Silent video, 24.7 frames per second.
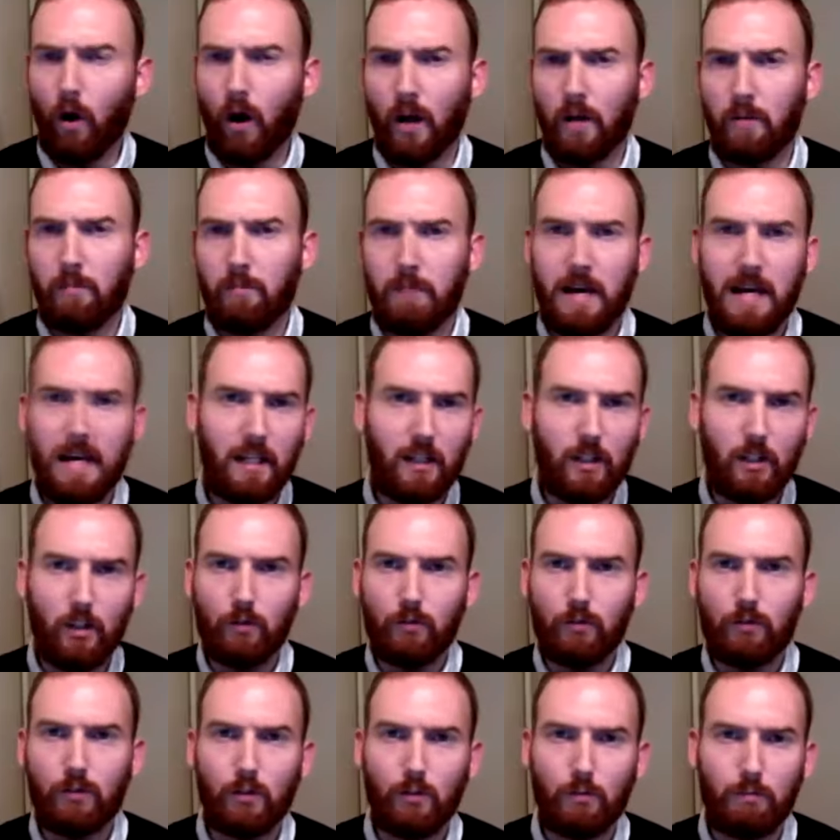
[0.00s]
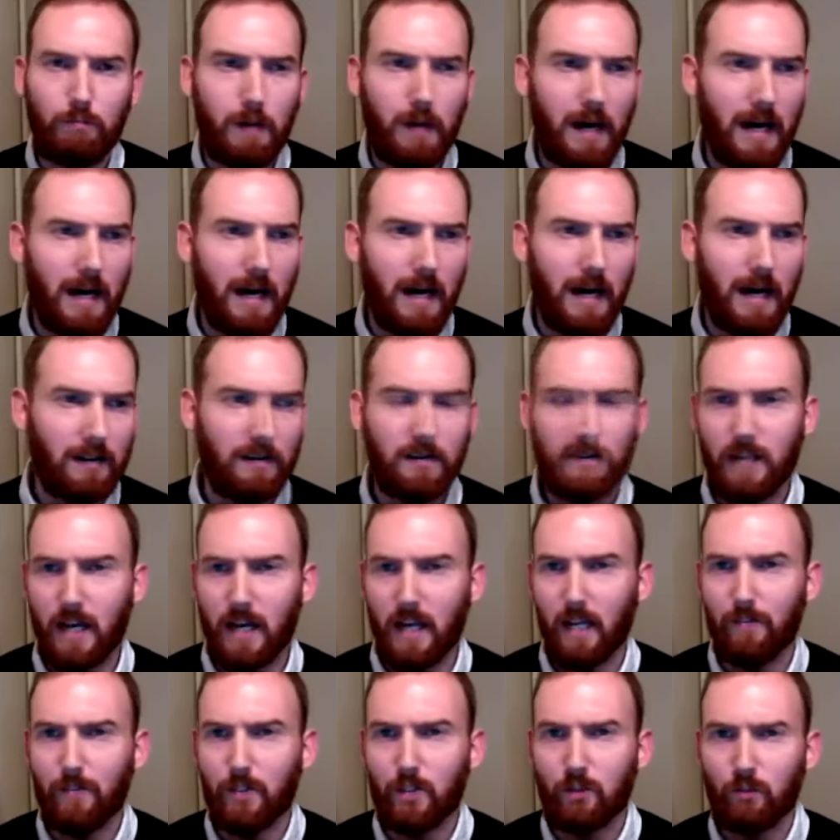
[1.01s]
what? Make YouTube back to
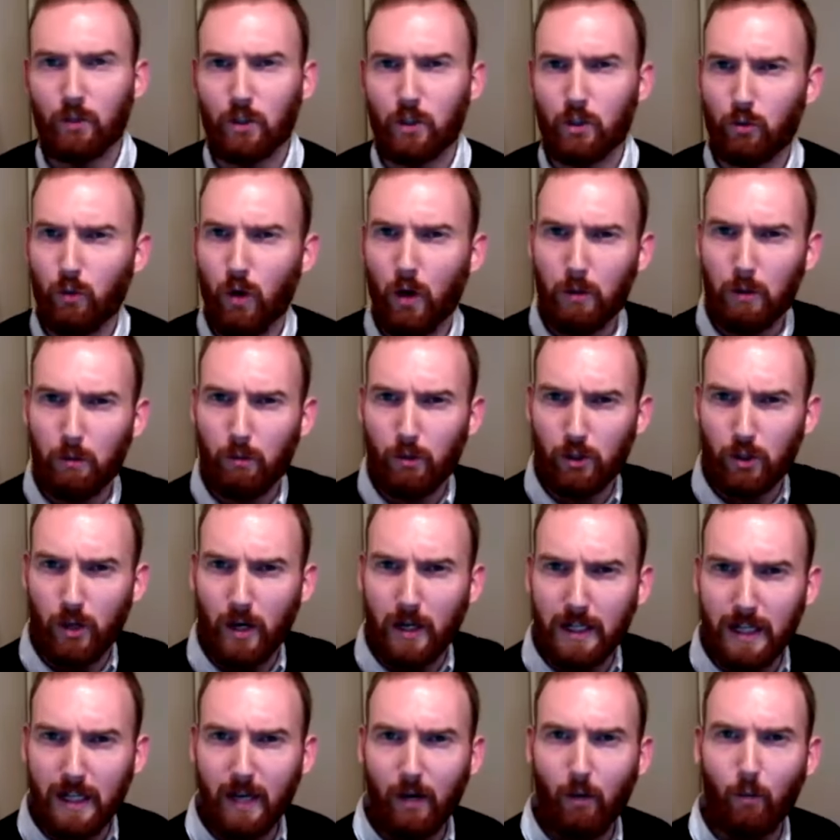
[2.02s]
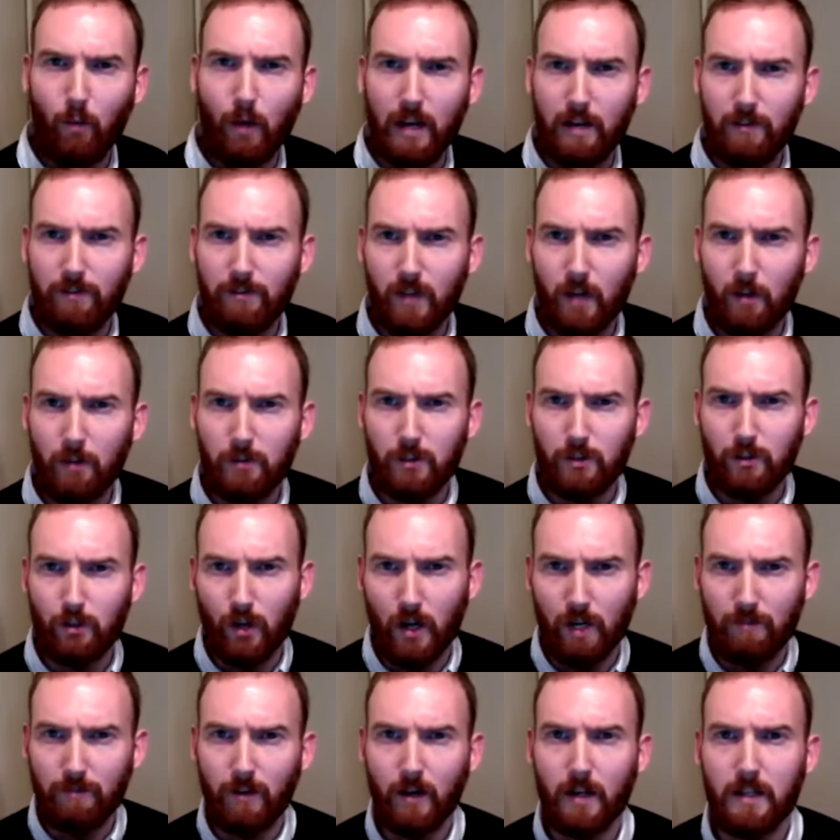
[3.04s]
television, which is what we were trying to get away from, to
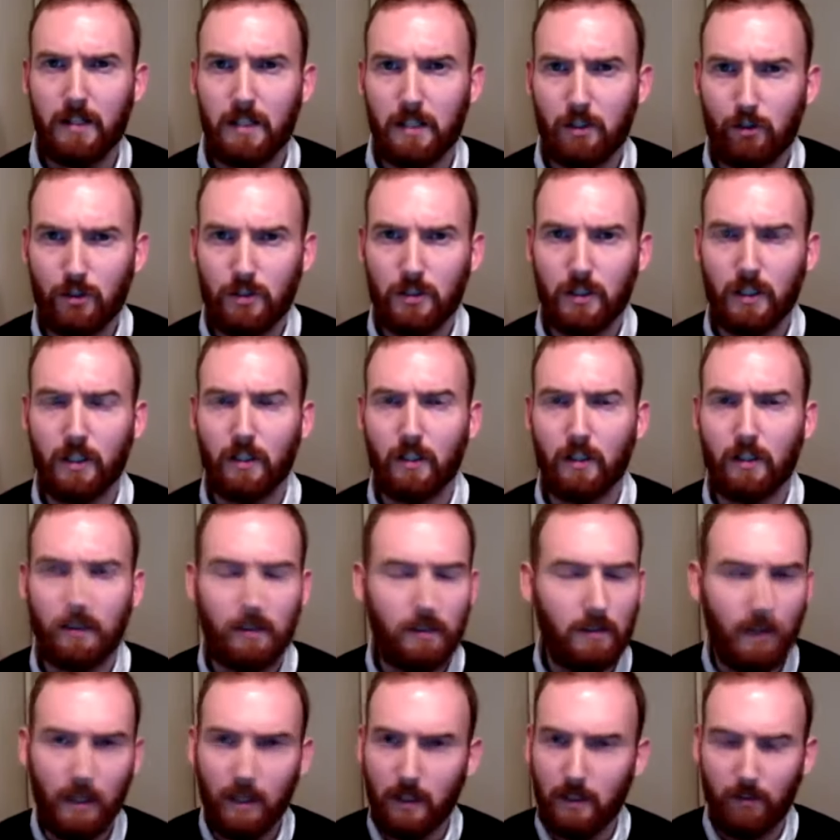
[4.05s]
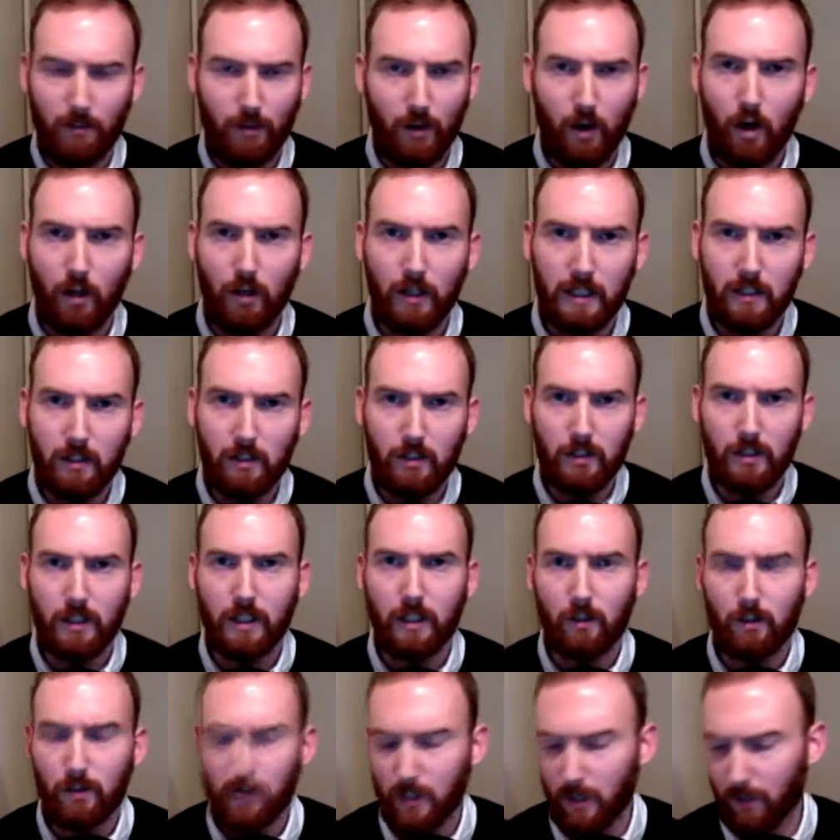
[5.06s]
try and find interesting thought leaders
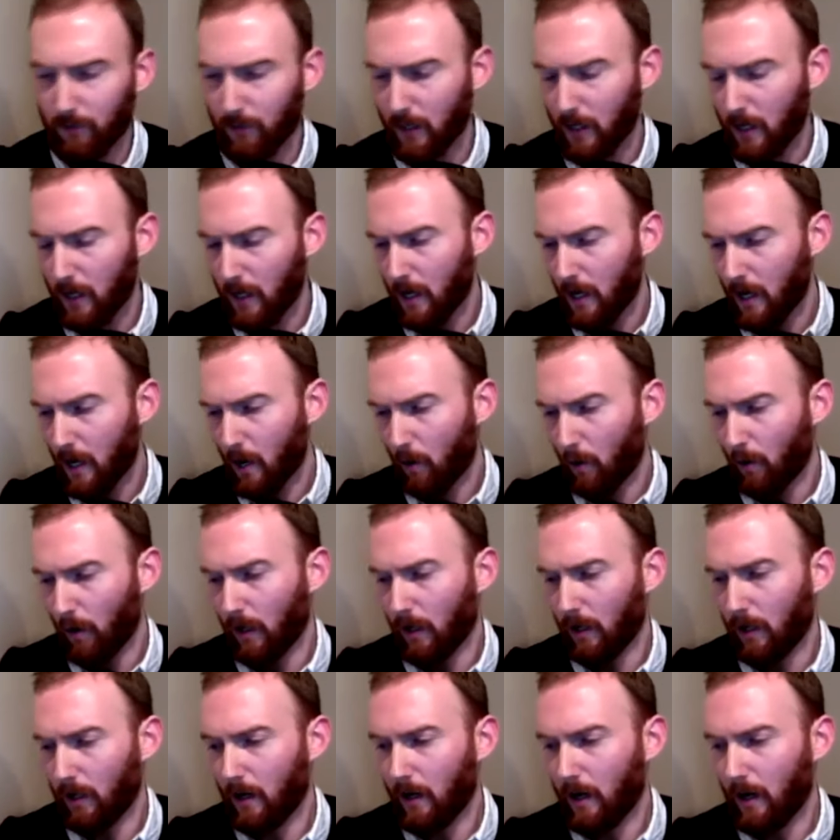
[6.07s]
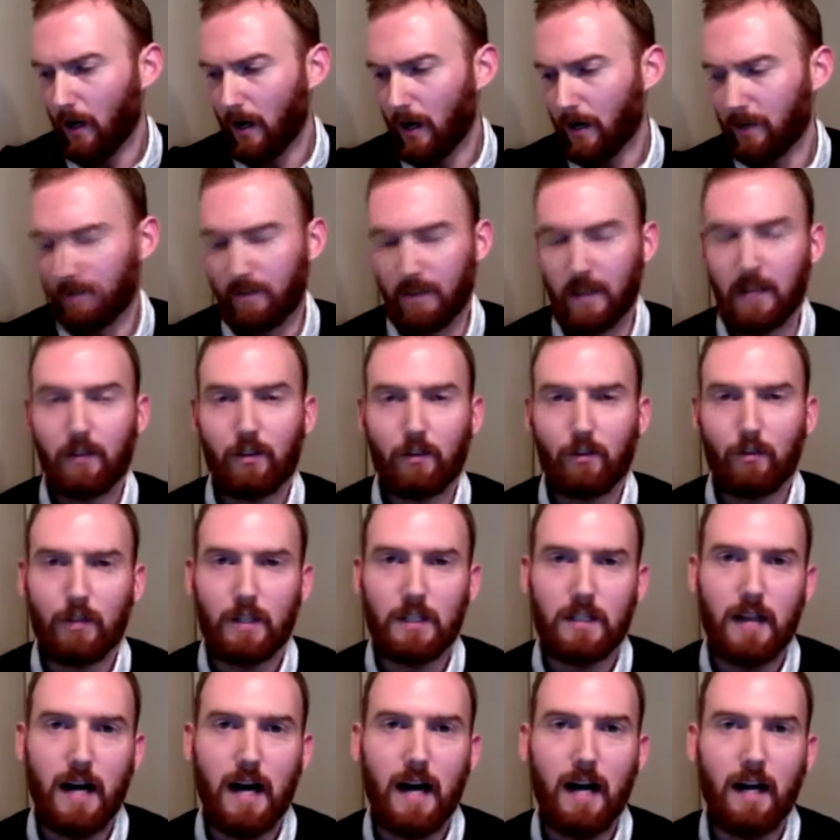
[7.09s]
like yourself. Well, I think there
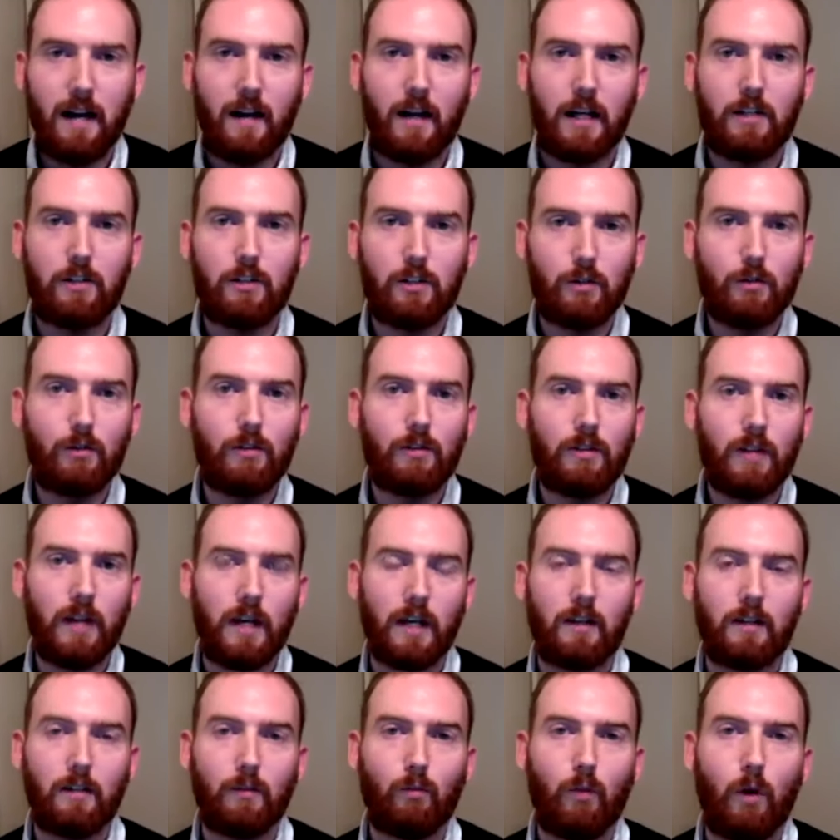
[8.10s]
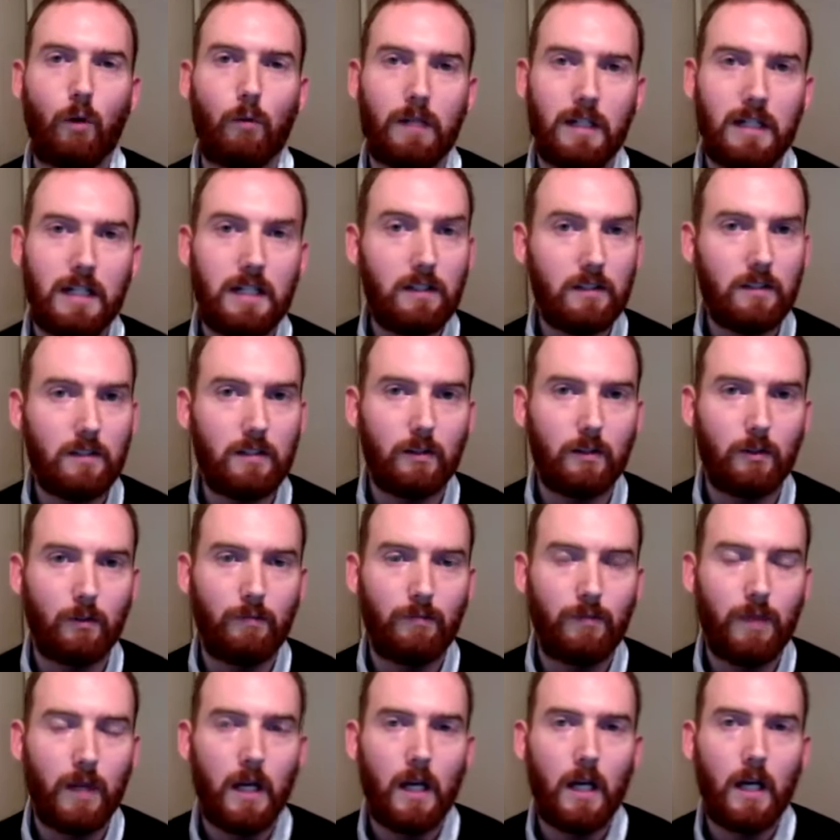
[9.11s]
is that. And I do think what we need to
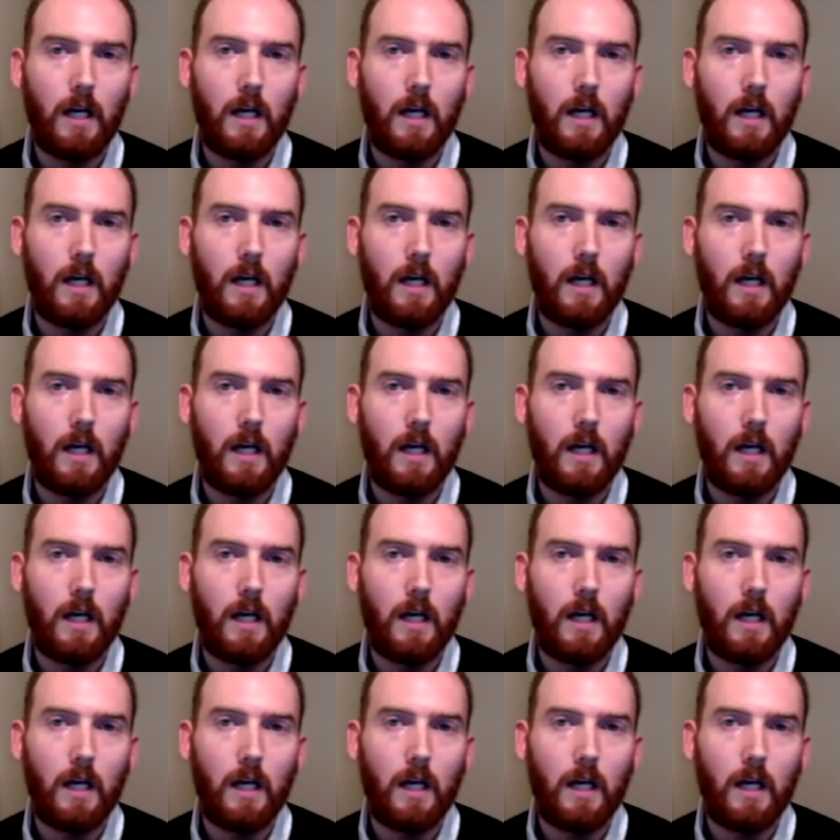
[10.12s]
do